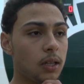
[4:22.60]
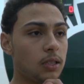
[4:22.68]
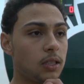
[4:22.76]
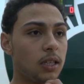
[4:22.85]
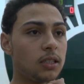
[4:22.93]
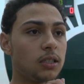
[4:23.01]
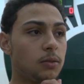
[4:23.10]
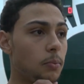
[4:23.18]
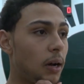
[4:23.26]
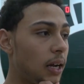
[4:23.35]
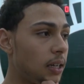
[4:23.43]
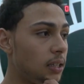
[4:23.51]
changed his
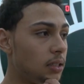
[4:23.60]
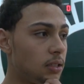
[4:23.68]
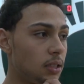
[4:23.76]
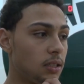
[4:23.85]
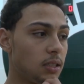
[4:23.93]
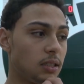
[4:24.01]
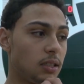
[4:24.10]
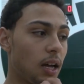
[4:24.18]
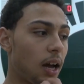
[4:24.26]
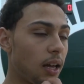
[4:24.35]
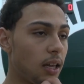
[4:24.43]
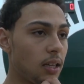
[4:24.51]
body, changed his
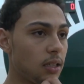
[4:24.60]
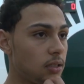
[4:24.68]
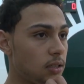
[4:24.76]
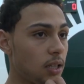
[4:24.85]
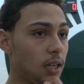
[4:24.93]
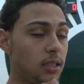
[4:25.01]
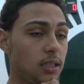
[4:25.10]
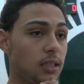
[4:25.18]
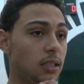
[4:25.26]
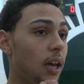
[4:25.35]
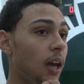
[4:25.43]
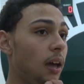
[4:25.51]
diet, changed his
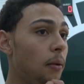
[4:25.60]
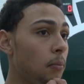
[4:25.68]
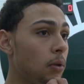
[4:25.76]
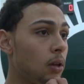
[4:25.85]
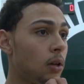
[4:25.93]
game.